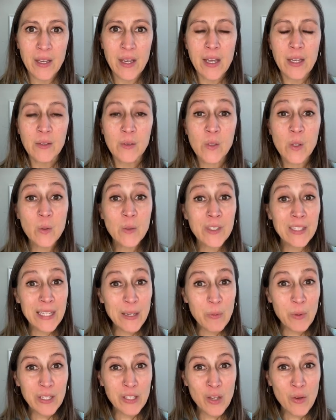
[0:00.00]
So see
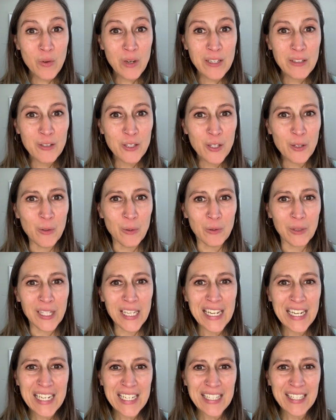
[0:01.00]
what you can do.
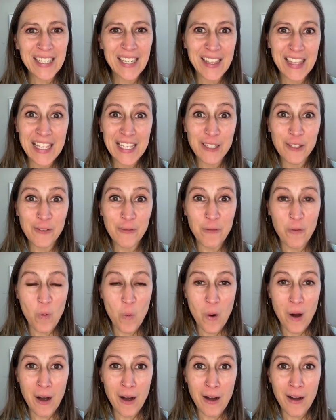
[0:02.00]
Lean into these
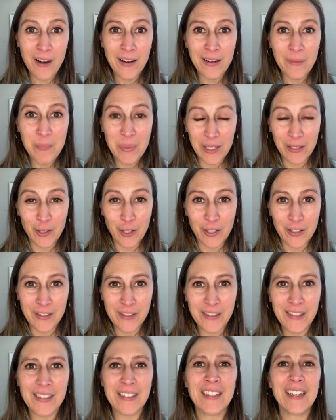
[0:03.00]
4
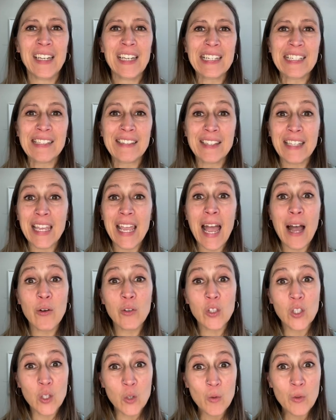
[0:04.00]
pillars. See how
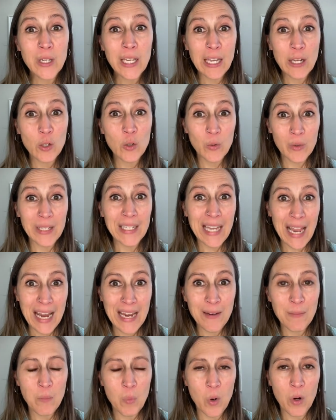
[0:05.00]
you can
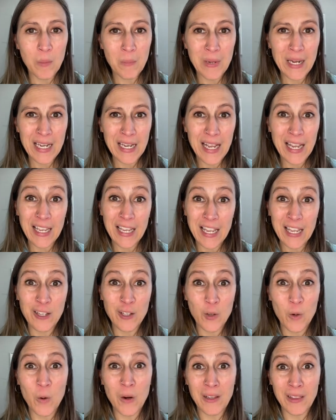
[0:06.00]
create more meaning in
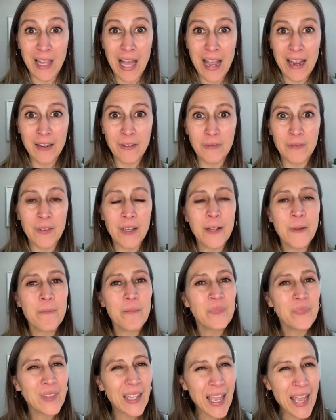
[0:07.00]
your life,
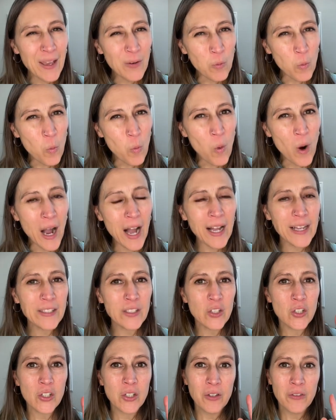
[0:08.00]
and
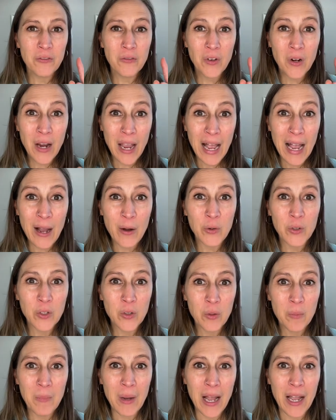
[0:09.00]
watch for how your
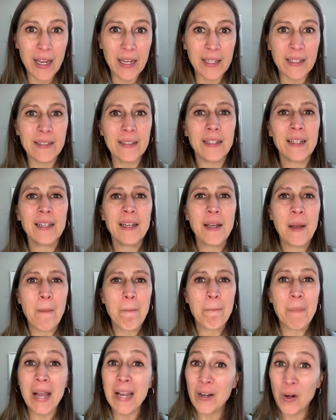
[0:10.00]
mind
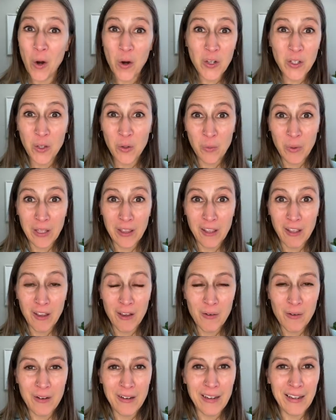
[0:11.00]
might argue with you
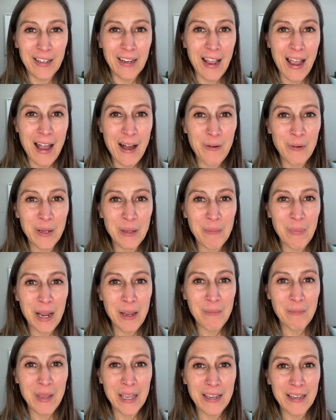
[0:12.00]
and how it
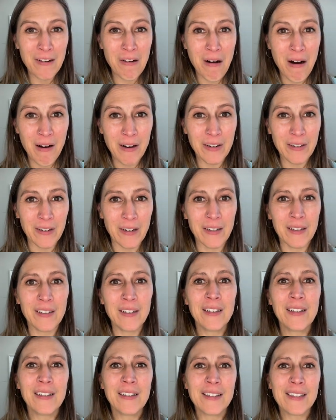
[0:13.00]
might make it harder.
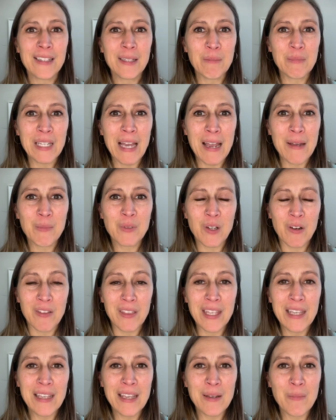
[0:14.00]
Sometimes our
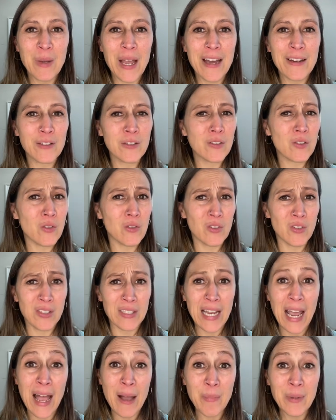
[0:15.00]
thinking patterns are just
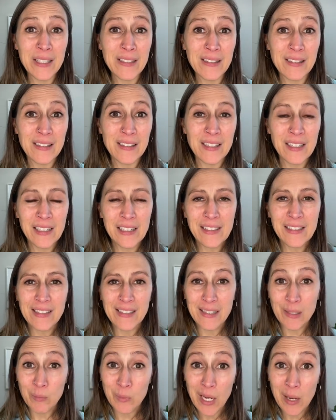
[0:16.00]
habits.
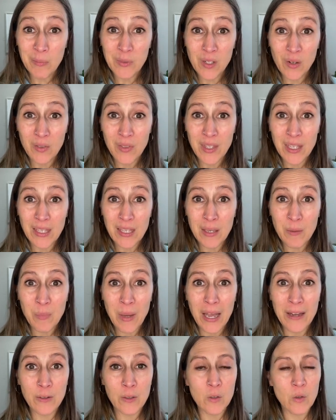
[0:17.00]
Sometimes our thinking
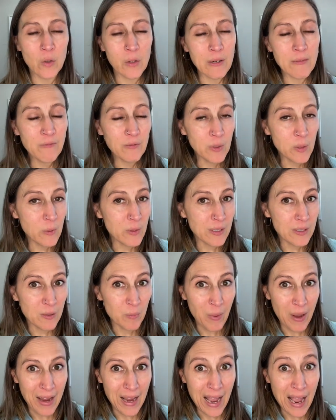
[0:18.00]
patterns are influenced
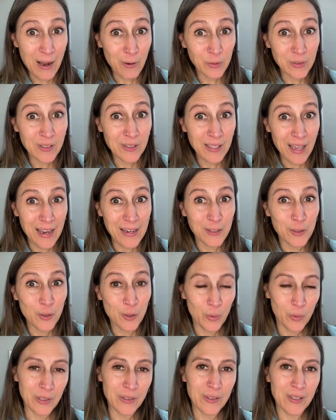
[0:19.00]
by outside
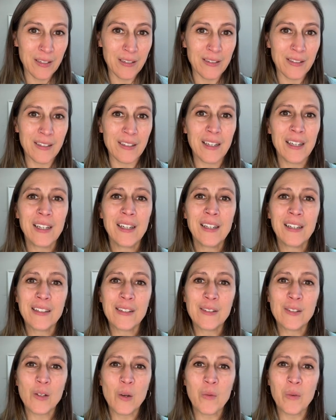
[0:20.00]
sources.
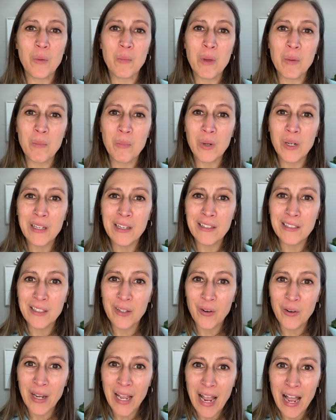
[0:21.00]
So remember, you
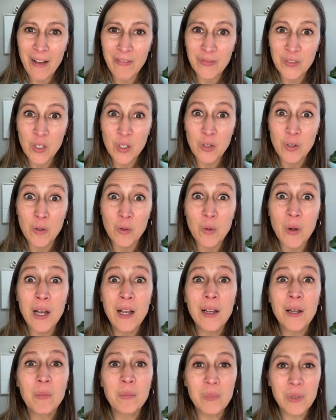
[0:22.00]
don't have to
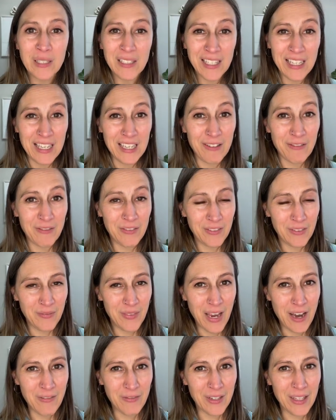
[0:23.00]
believe
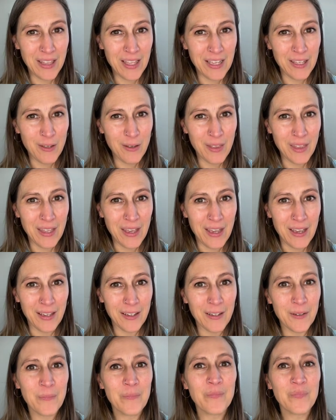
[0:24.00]
everything you think.
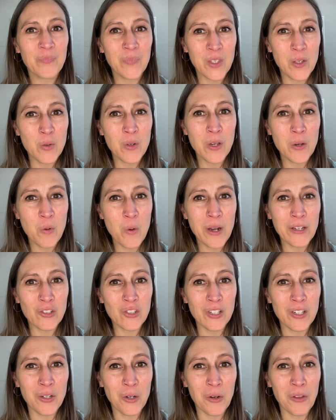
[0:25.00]
You can
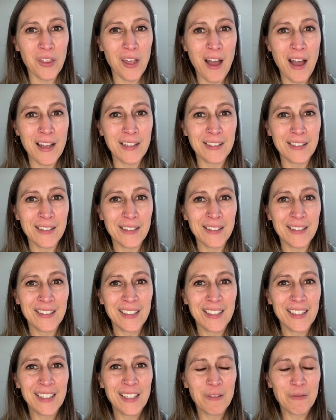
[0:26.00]
question your thoughts.
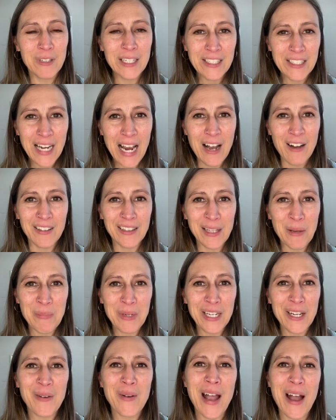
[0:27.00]
Reach out. Let me
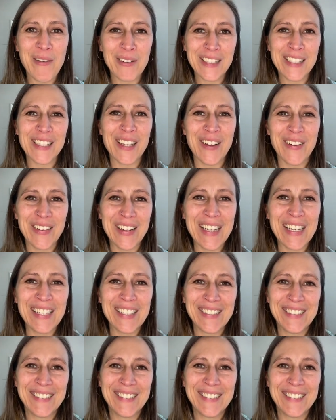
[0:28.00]
know how it's going.